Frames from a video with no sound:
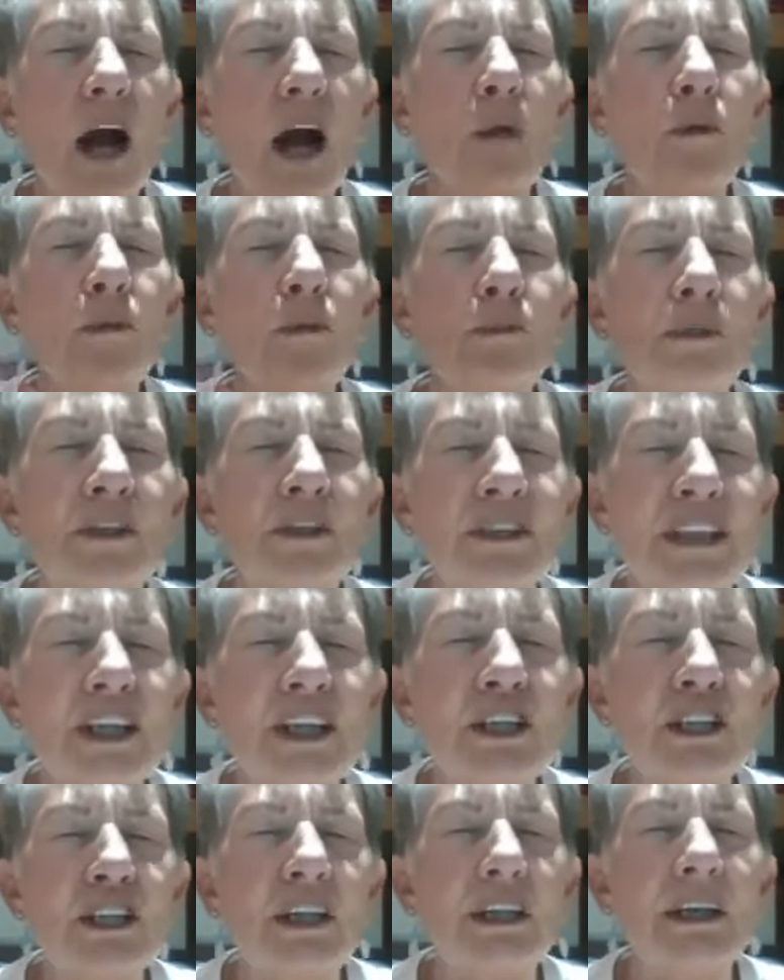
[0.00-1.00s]
I will
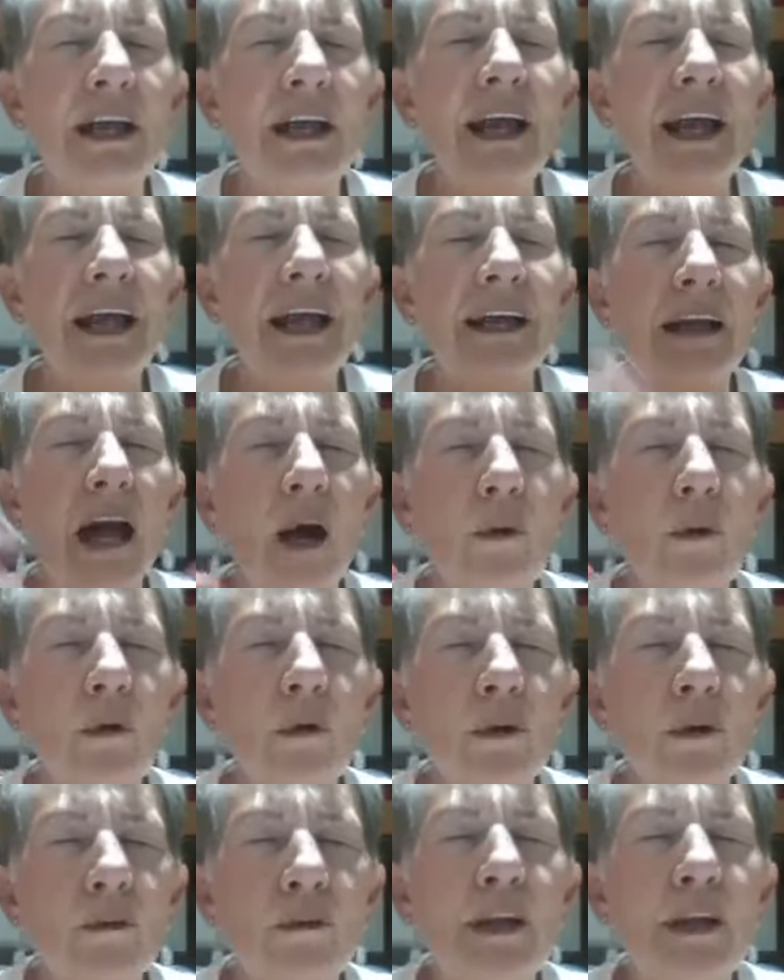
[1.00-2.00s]
position, and I
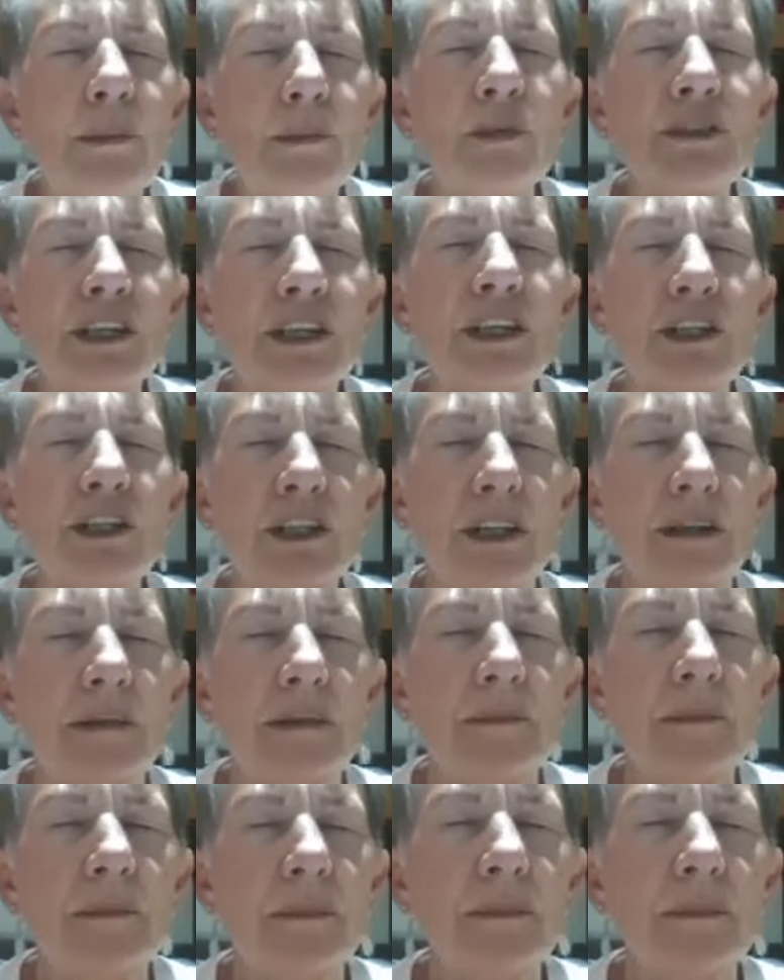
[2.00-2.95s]
will reposition